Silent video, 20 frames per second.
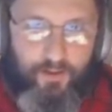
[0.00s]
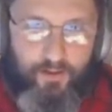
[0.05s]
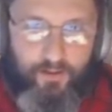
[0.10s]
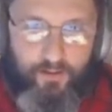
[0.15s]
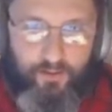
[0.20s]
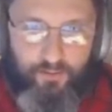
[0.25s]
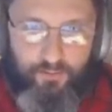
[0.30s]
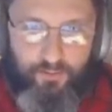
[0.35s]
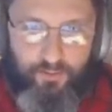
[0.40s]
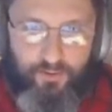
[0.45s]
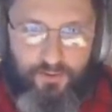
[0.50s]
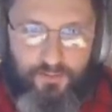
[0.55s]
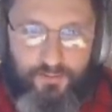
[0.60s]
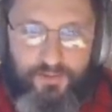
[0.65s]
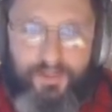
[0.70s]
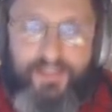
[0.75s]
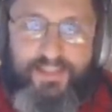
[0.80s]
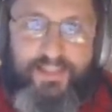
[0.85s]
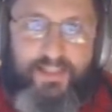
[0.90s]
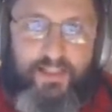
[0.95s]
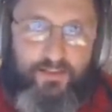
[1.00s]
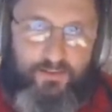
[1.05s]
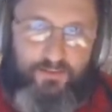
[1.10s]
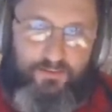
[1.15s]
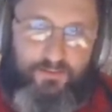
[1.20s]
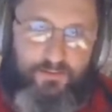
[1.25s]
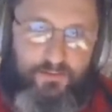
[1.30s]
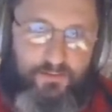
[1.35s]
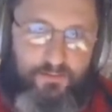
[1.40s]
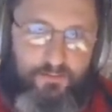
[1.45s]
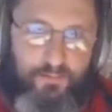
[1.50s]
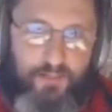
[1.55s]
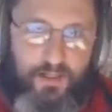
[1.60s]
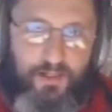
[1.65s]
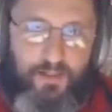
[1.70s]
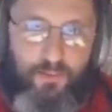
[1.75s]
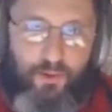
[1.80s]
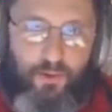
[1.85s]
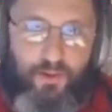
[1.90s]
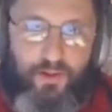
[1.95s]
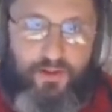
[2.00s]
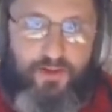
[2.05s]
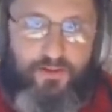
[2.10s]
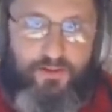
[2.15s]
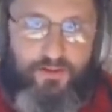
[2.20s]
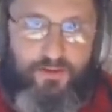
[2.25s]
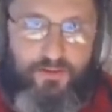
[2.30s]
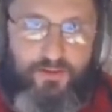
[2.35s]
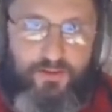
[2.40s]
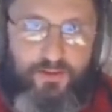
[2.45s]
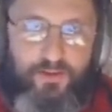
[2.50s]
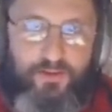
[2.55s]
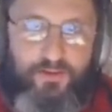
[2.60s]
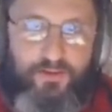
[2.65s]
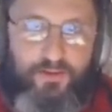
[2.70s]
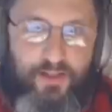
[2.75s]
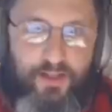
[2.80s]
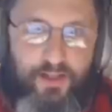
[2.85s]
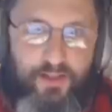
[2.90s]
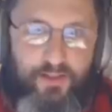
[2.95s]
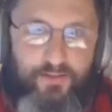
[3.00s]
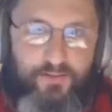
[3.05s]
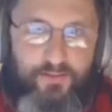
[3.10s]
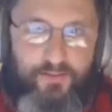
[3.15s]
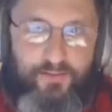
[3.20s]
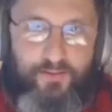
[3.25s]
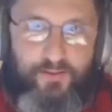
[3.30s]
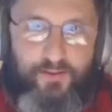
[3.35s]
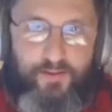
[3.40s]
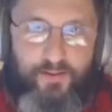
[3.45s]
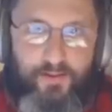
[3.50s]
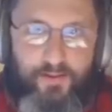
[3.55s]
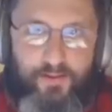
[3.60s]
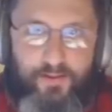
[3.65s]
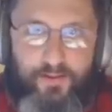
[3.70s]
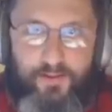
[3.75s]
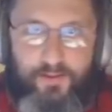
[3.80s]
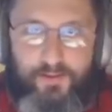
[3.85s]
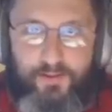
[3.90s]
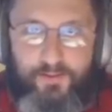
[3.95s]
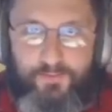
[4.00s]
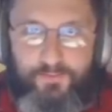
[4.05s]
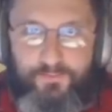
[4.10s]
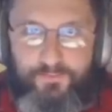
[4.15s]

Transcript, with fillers: Little Bruce Mejia, bunny boy. Let's listen to this guy. Human government.